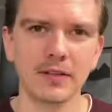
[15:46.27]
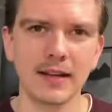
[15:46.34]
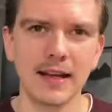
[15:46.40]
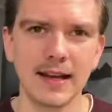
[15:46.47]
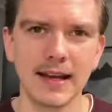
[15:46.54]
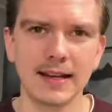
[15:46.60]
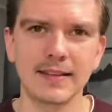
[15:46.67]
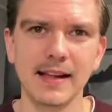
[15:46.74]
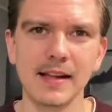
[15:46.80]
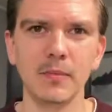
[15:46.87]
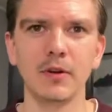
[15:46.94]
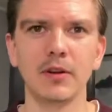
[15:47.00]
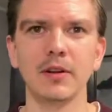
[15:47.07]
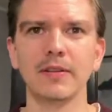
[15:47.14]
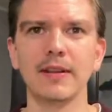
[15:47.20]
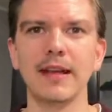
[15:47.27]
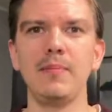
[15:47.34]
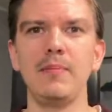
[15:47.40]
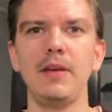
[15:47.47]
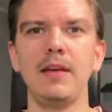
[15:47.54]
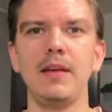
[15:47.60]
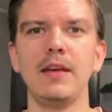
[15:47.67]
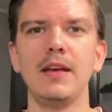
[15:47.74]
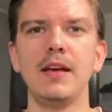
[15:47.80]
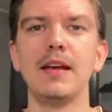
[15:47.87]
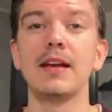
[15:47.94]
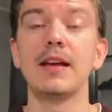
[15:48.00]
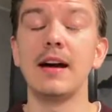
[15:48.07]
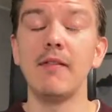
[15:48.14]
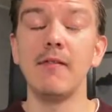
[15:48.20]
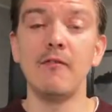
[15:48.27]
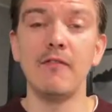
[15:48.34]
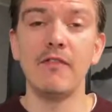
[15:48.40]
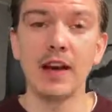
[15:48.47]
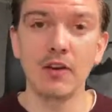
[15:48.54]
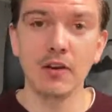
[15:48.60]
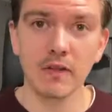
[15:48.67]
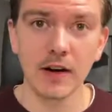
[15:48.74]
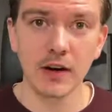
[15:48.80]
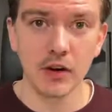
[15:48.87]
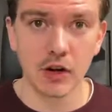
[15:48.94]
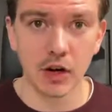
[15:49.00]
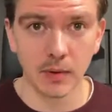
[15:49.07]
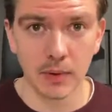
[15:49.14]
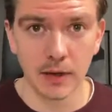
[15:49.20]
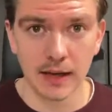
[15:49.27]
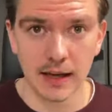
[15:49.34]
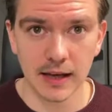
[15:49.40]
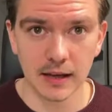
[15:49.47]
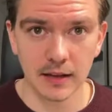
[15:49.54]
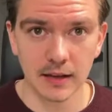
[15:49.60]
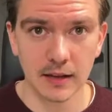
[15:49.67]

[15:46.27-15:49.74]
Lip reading: and Excel models can become very, very complicated.